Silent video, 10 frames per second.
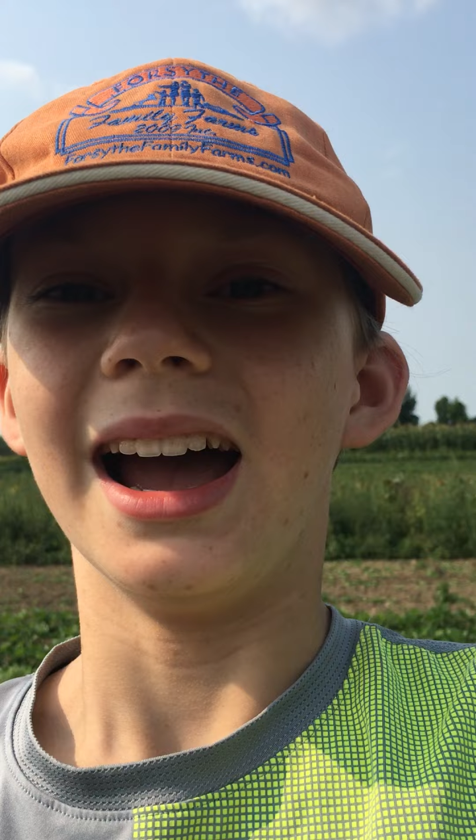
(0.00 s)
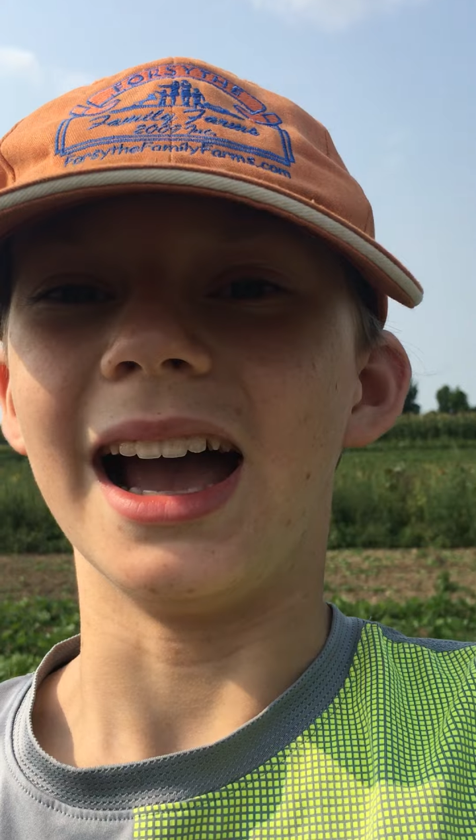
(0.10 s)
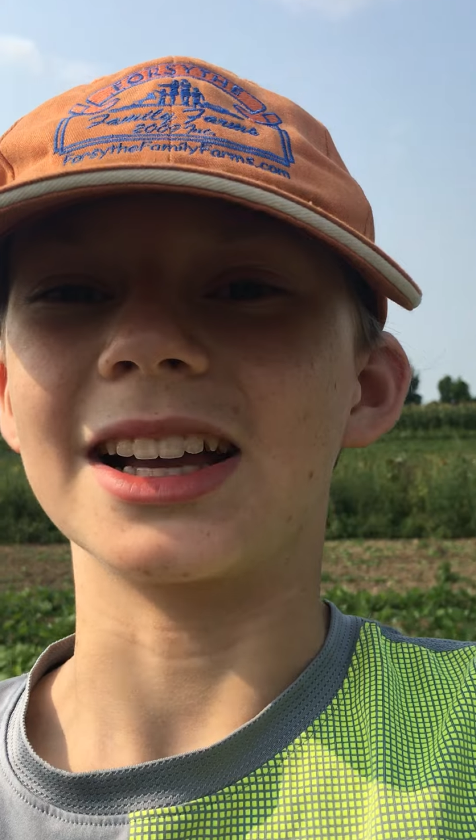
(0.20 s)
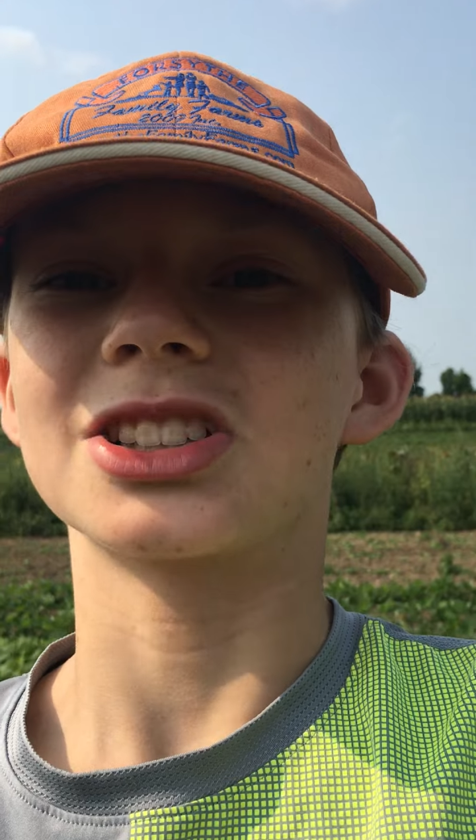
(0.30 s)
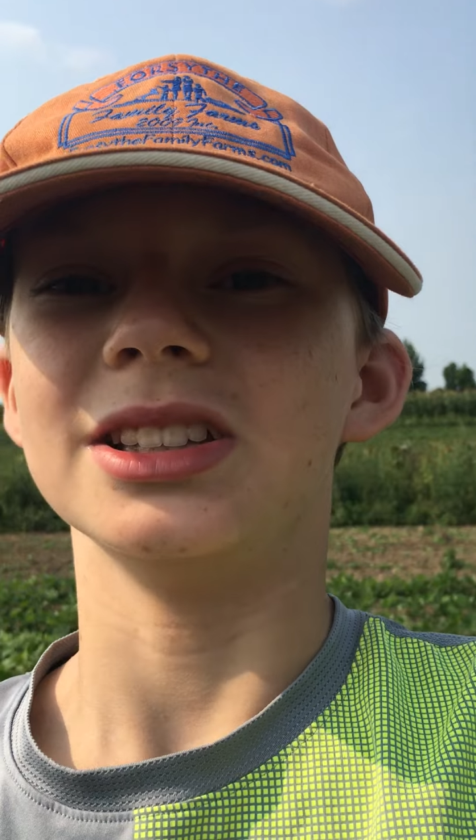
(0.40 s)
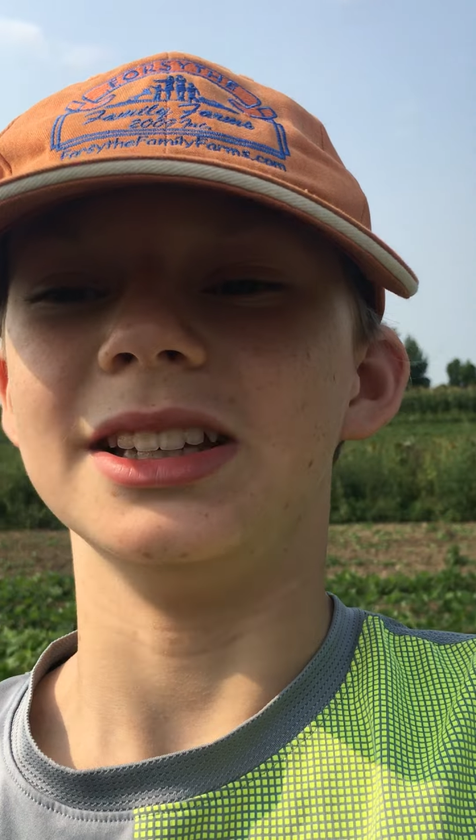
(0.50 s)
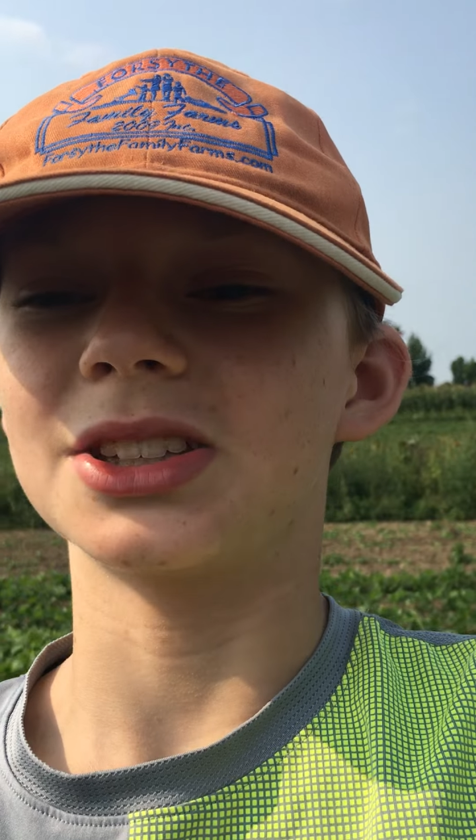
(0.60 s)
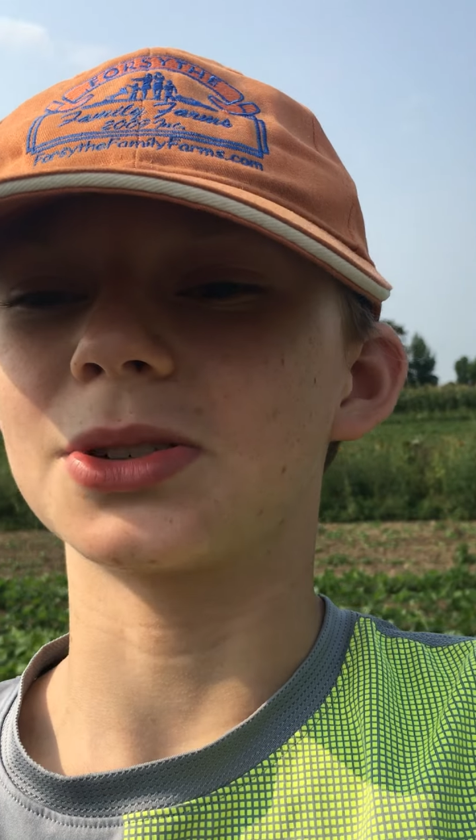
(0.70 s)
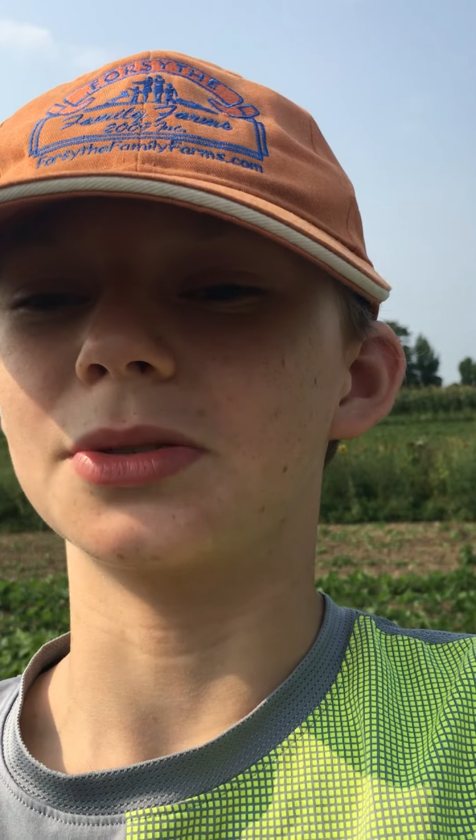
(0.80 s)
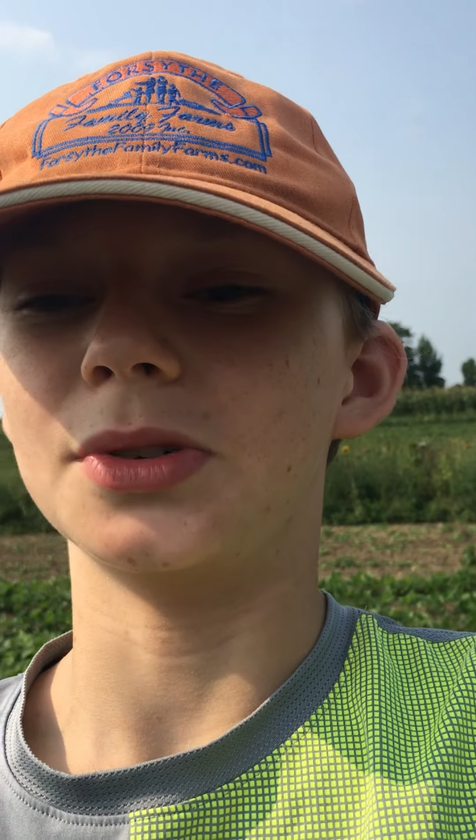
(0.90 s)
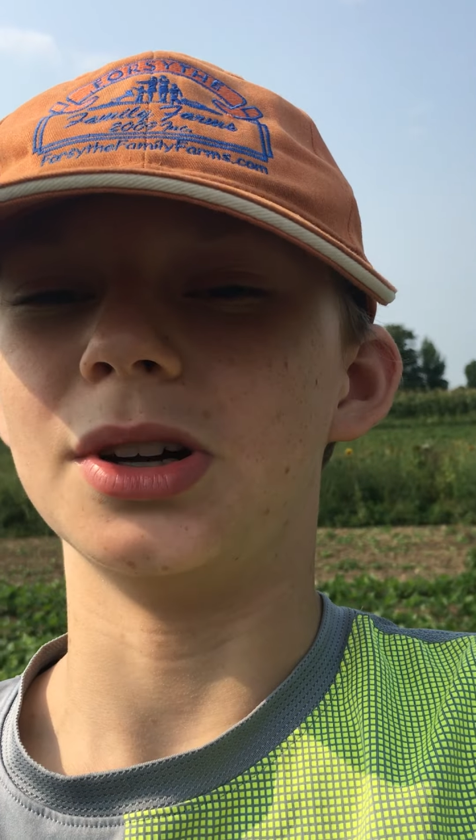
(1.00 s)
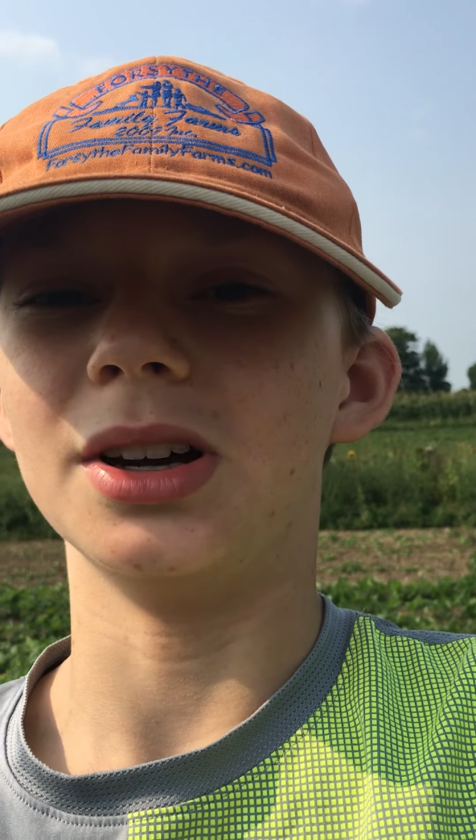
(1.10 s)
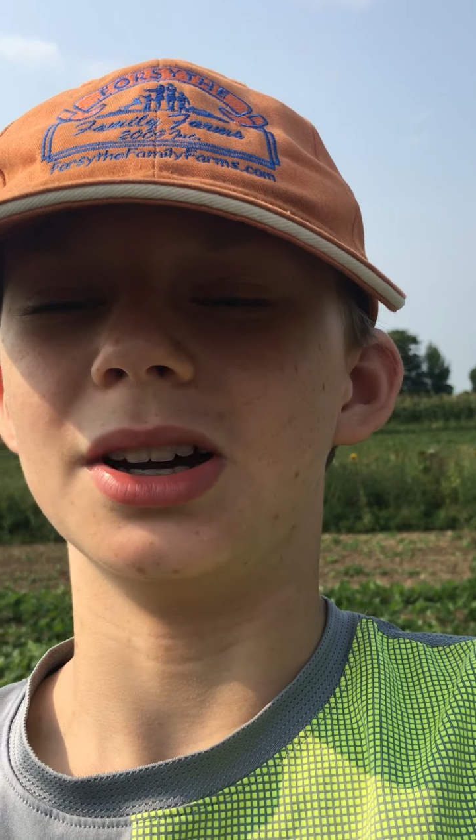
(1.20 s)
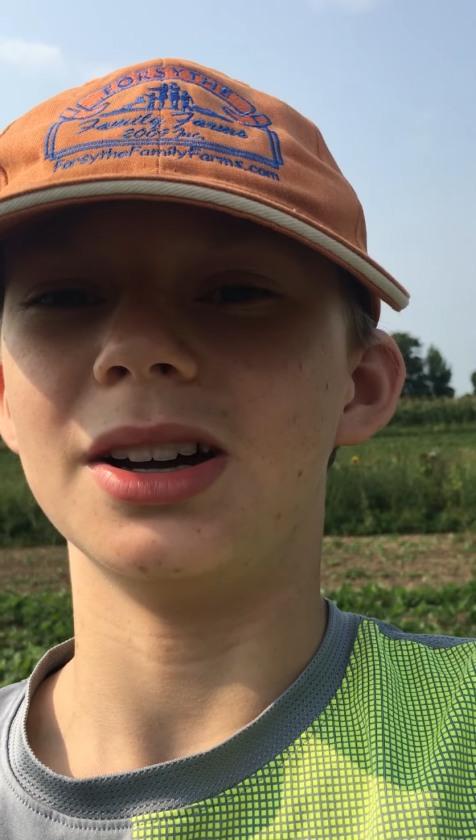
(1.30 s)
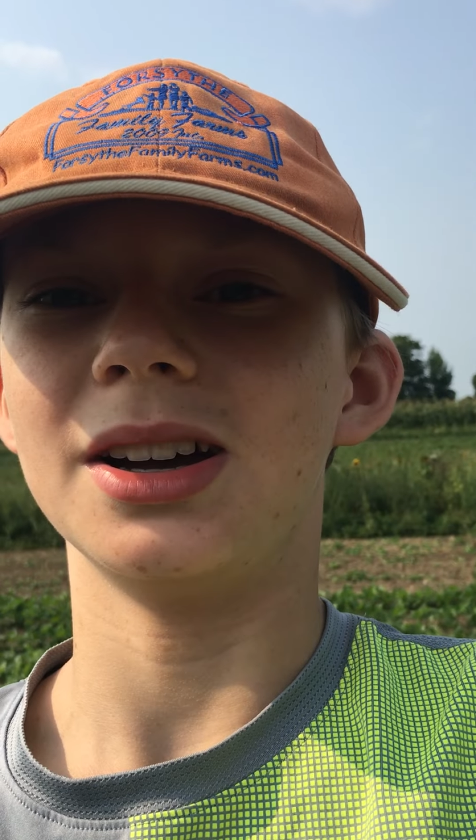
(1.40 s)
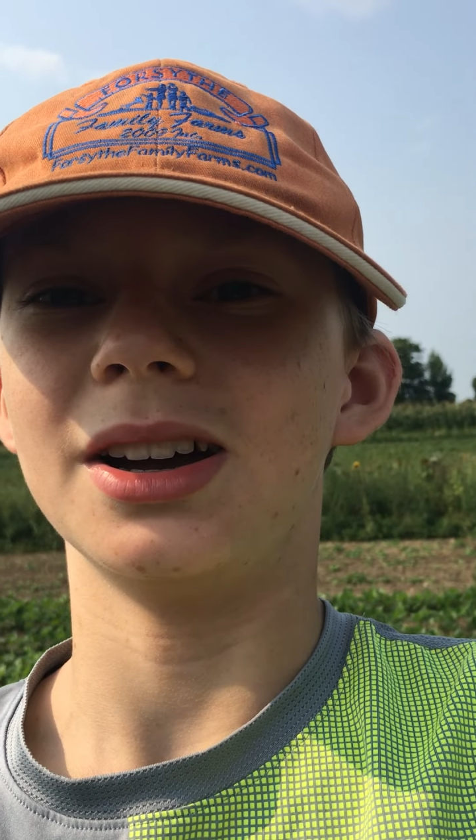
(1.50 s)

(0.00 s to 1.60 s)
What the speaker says: actually sort of a